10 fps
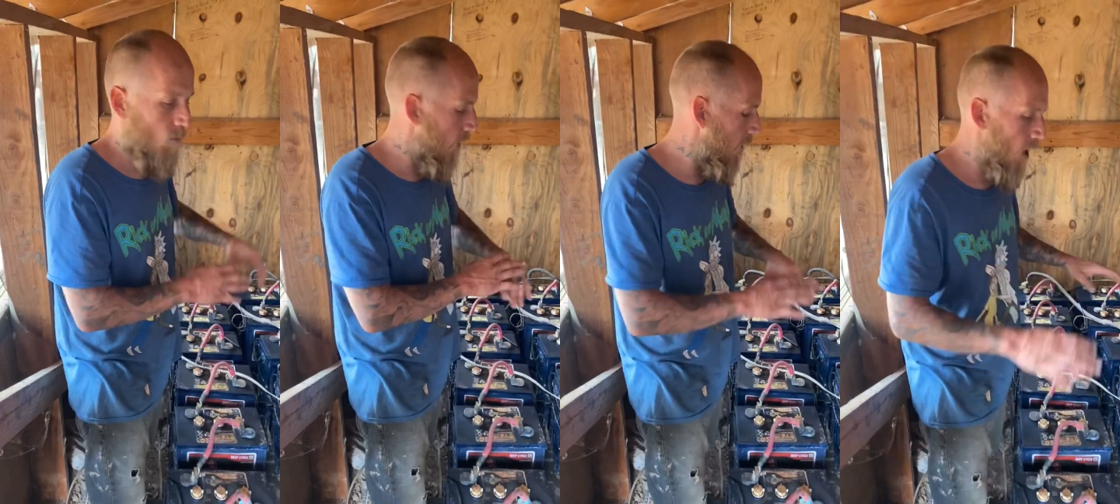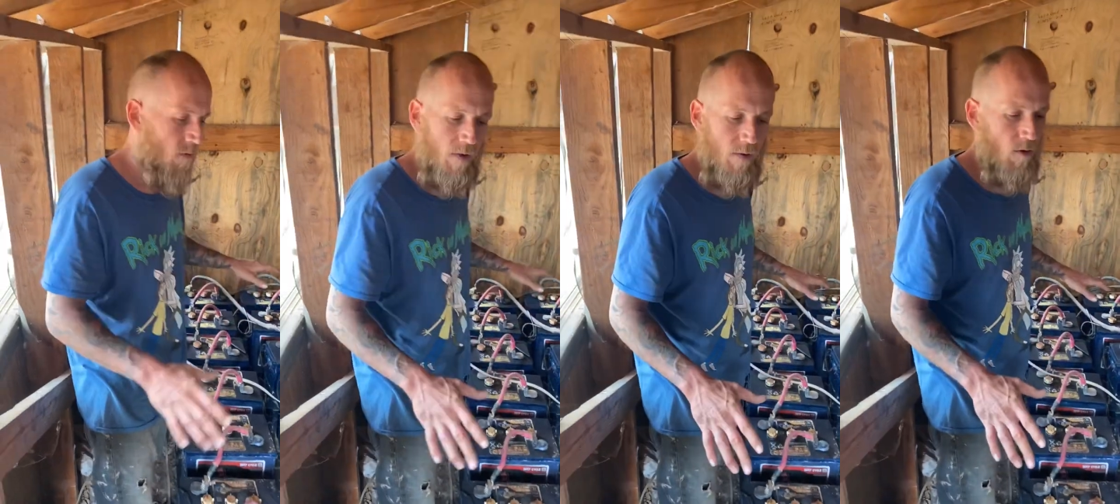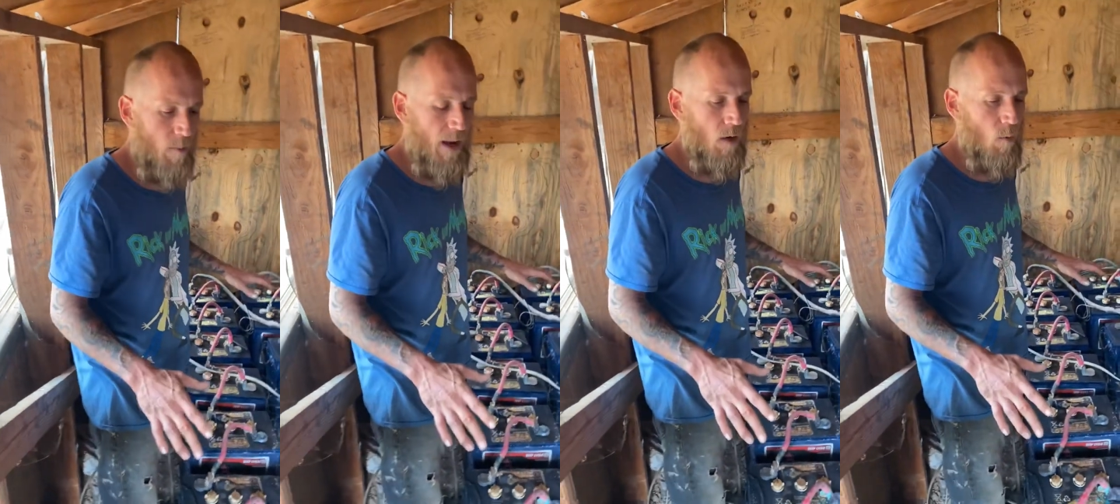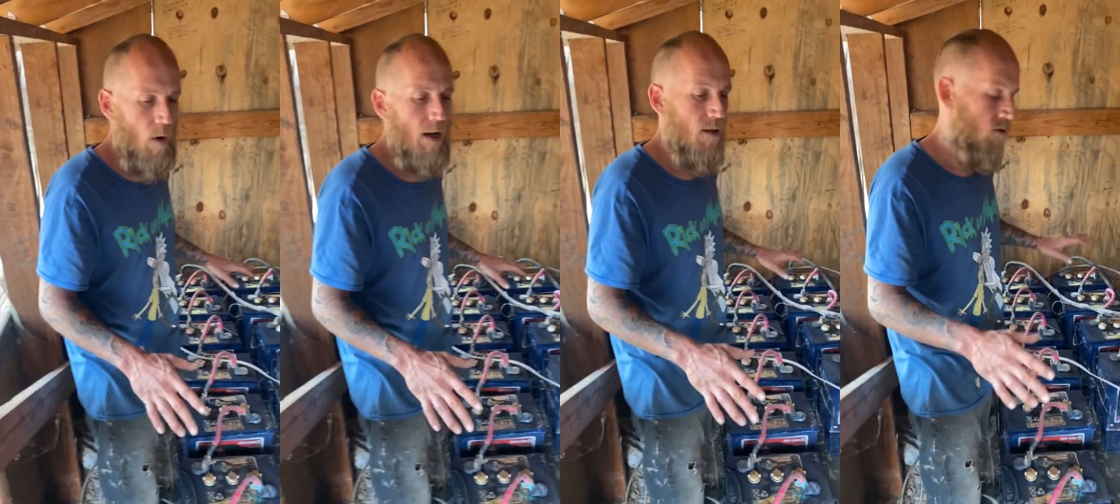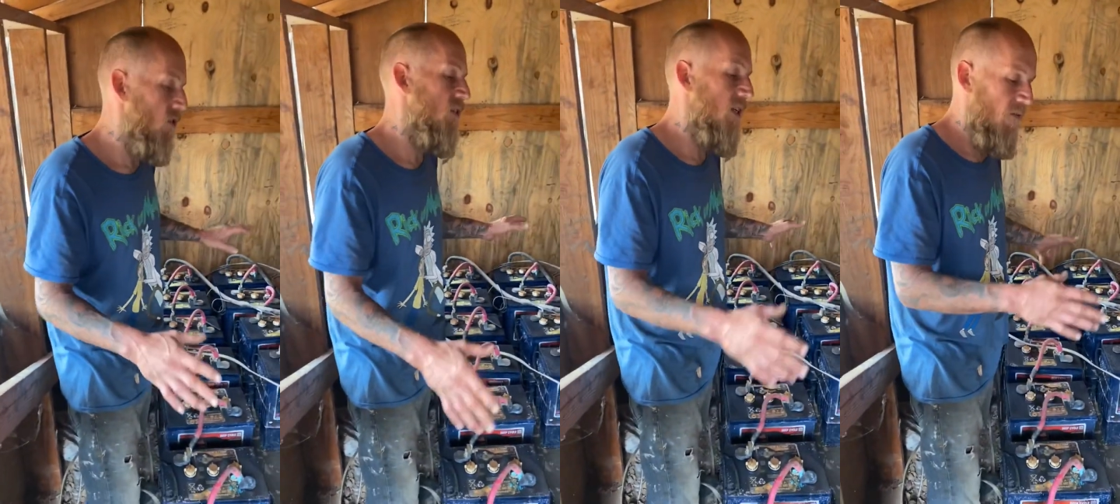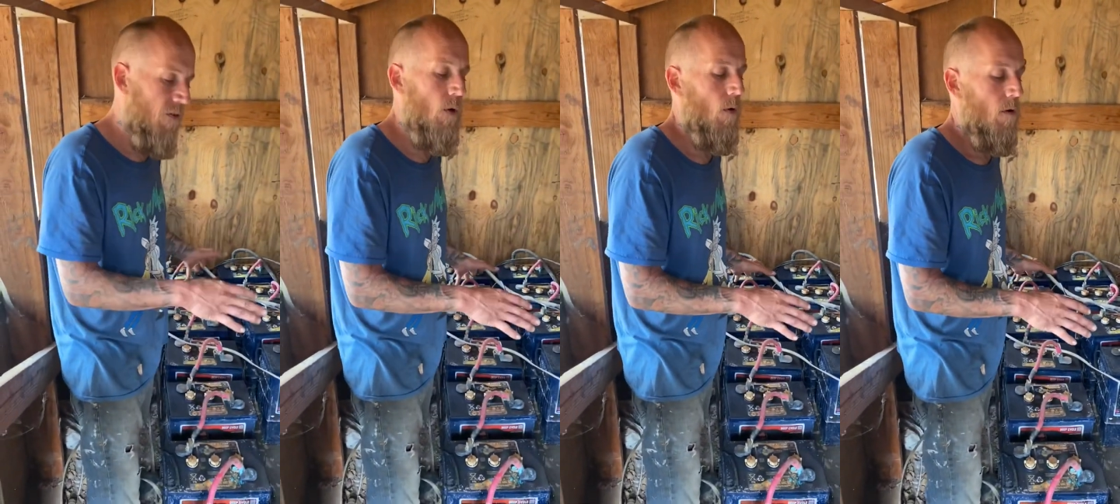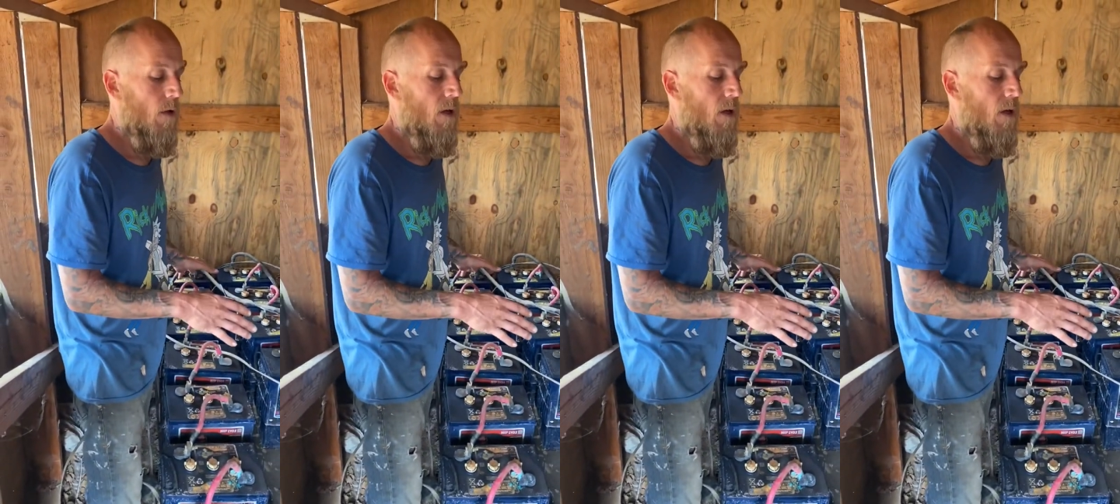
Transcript: run off of no matter what. You just need fuel.